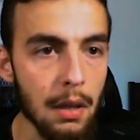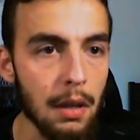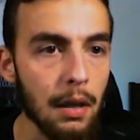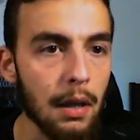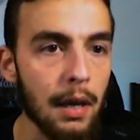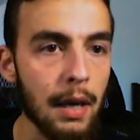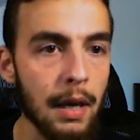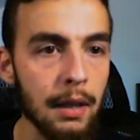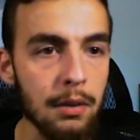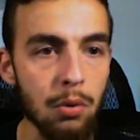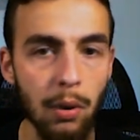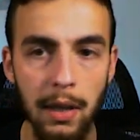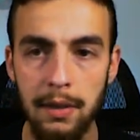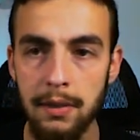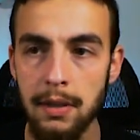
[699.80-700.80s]
And
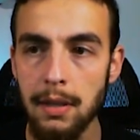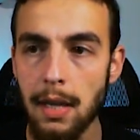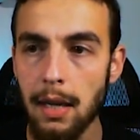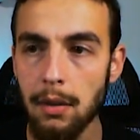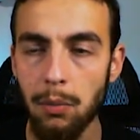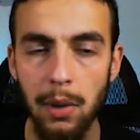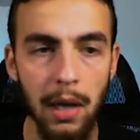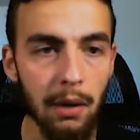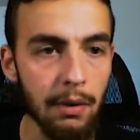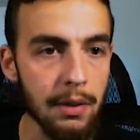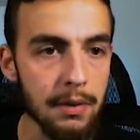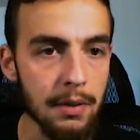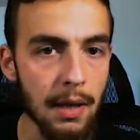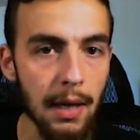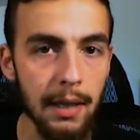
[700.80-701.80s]
you can see that we are
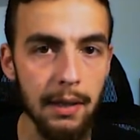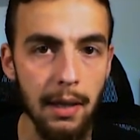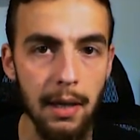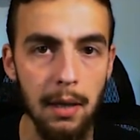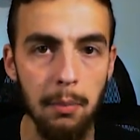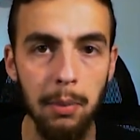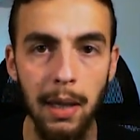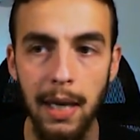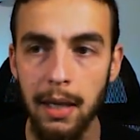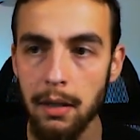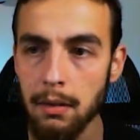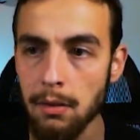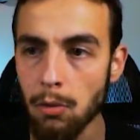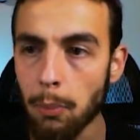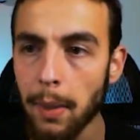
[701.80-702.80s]
inside a
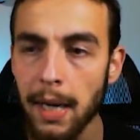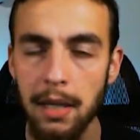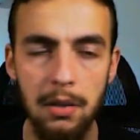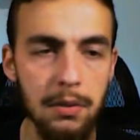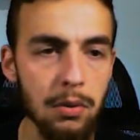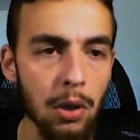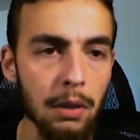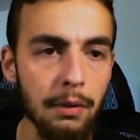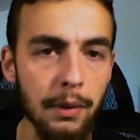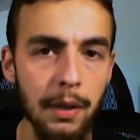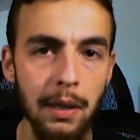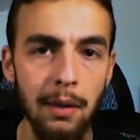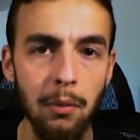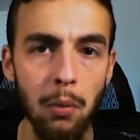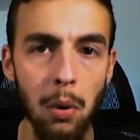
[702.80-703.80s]
blank new page, so
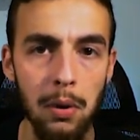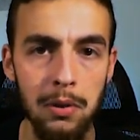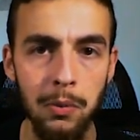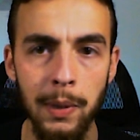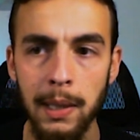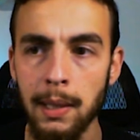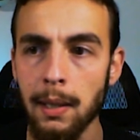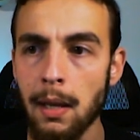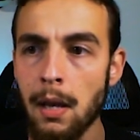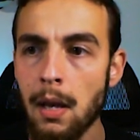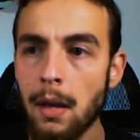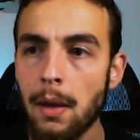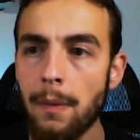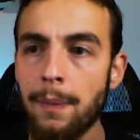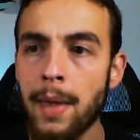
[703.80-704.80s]
everything works well.
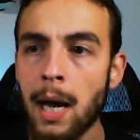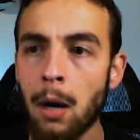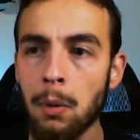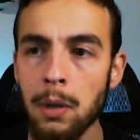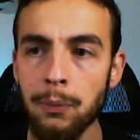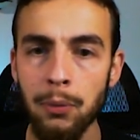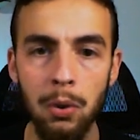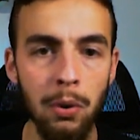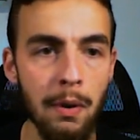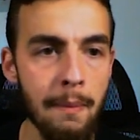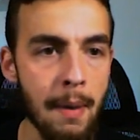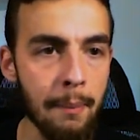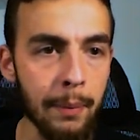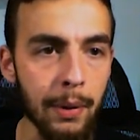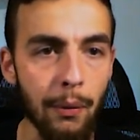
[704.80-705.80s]
Now, if you
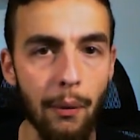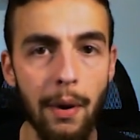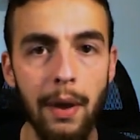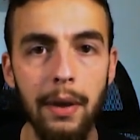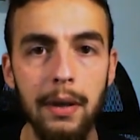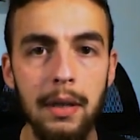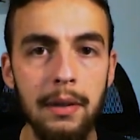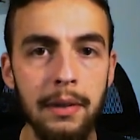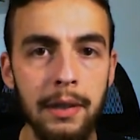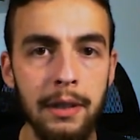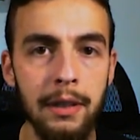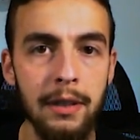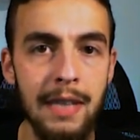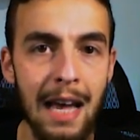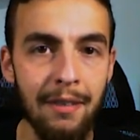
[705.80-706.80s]
remember, in
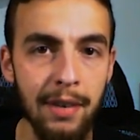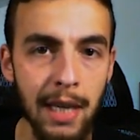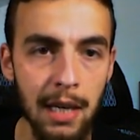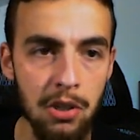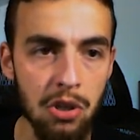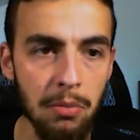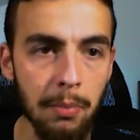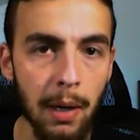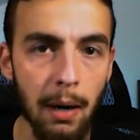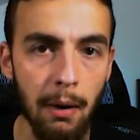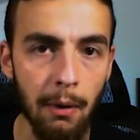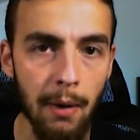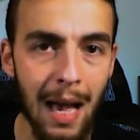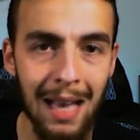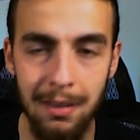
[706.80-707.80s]
the navigation
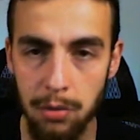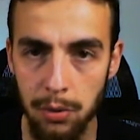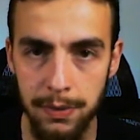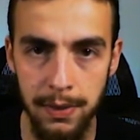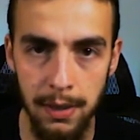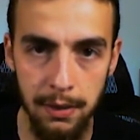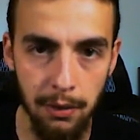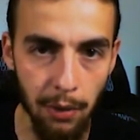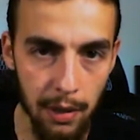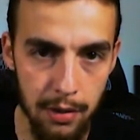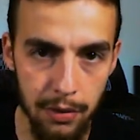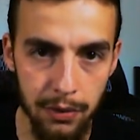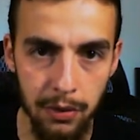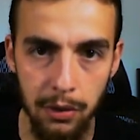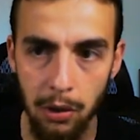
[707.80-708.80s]
bar, as you see, the
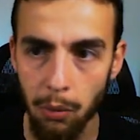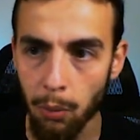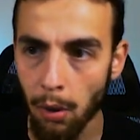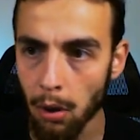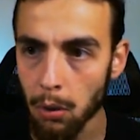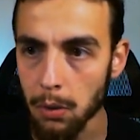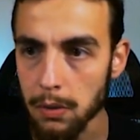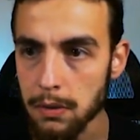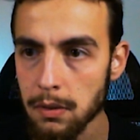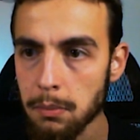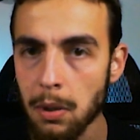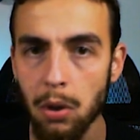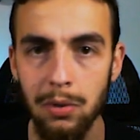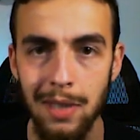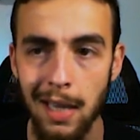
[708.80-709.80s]
register works
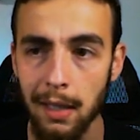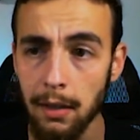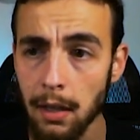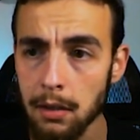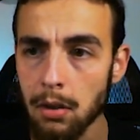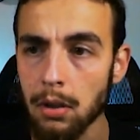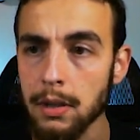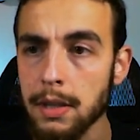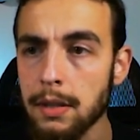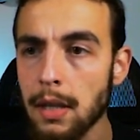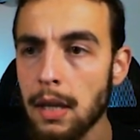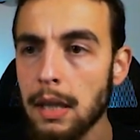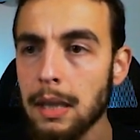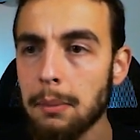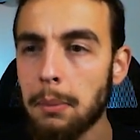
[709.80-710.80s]
because I clicked on it,
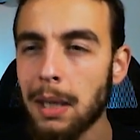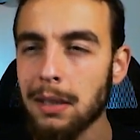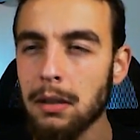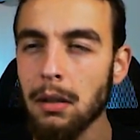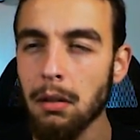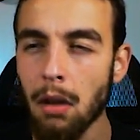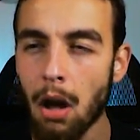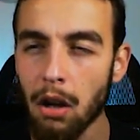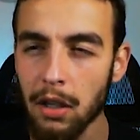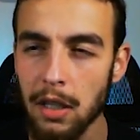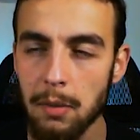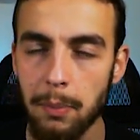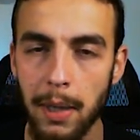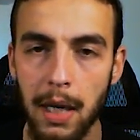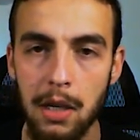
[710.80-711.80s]
but the
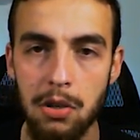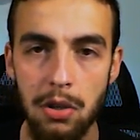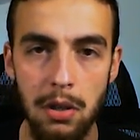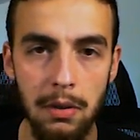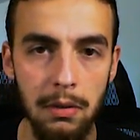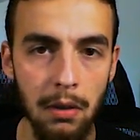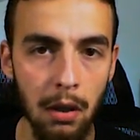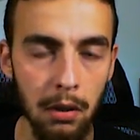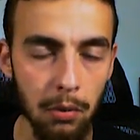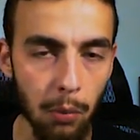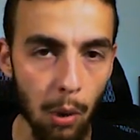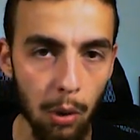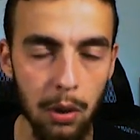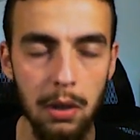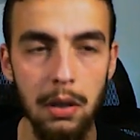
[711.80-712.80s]
login page is not
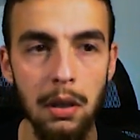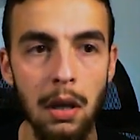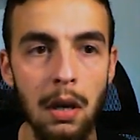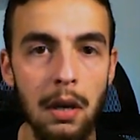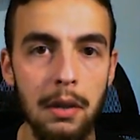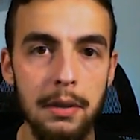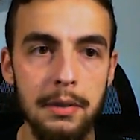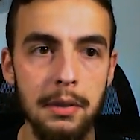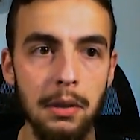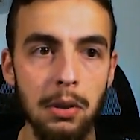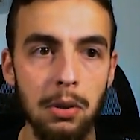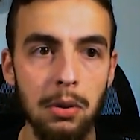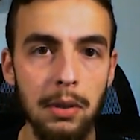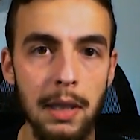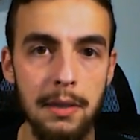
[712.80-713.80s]
working.
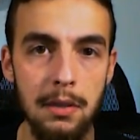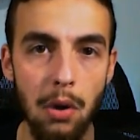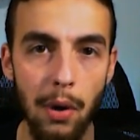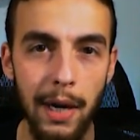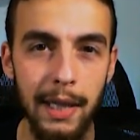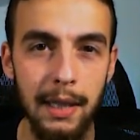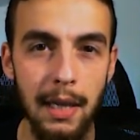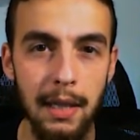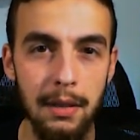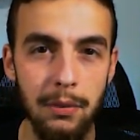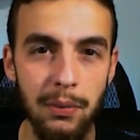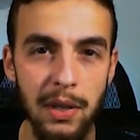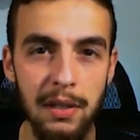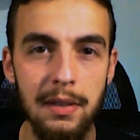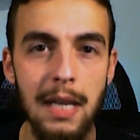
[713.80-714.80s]
So let's go ahead and
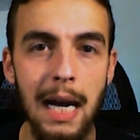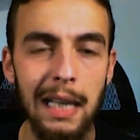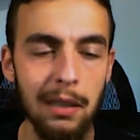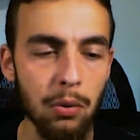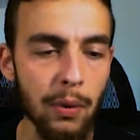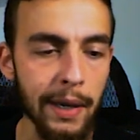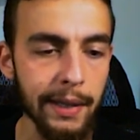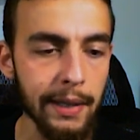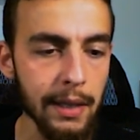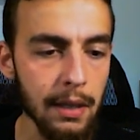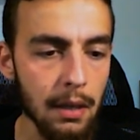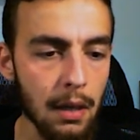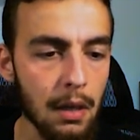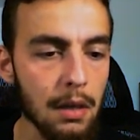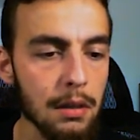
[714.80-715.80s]
fix that
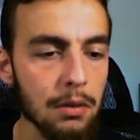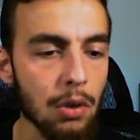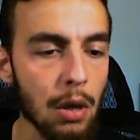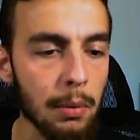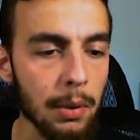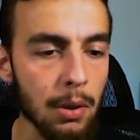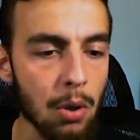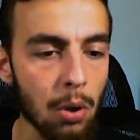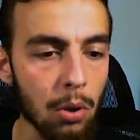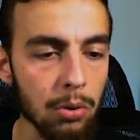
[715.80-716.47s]
quickly. So I will go